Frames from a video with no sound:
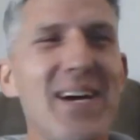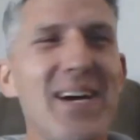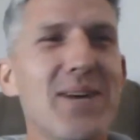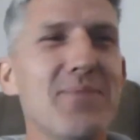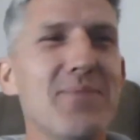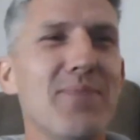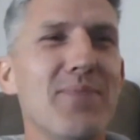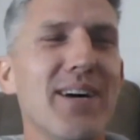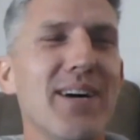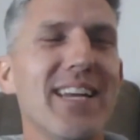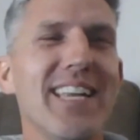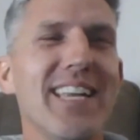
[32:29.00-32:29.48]

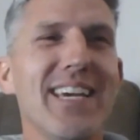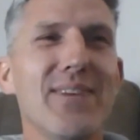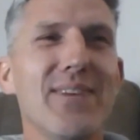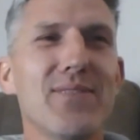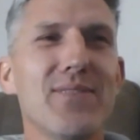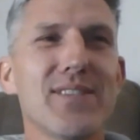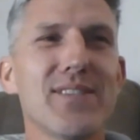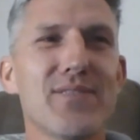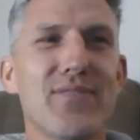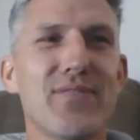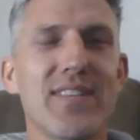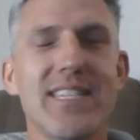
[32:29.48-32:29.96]
But it
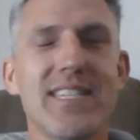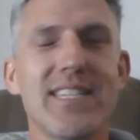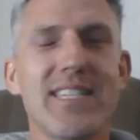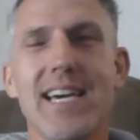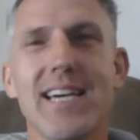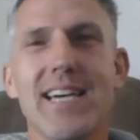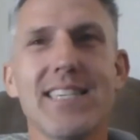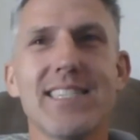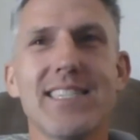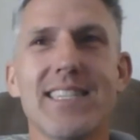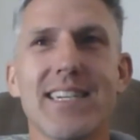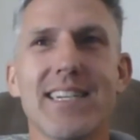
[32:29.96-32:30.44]
was
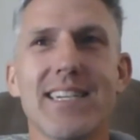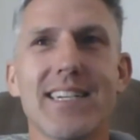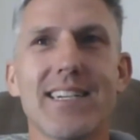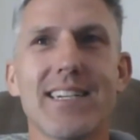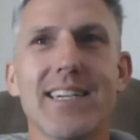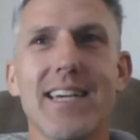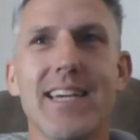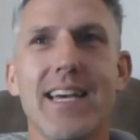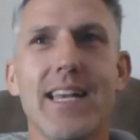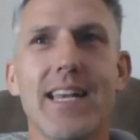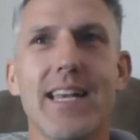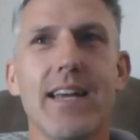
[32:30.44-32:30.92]

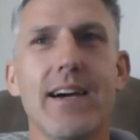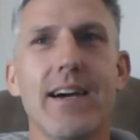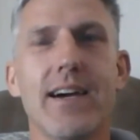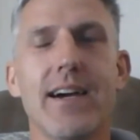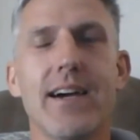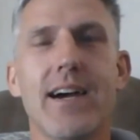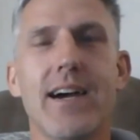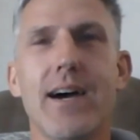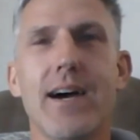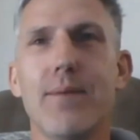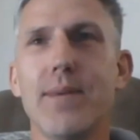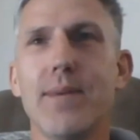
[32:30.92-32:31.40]
fantastic. And
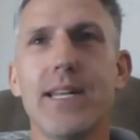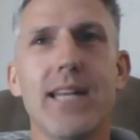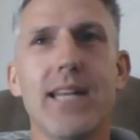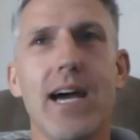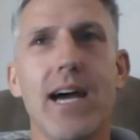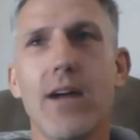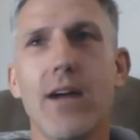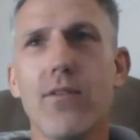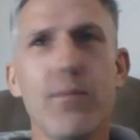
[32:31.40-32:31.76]
I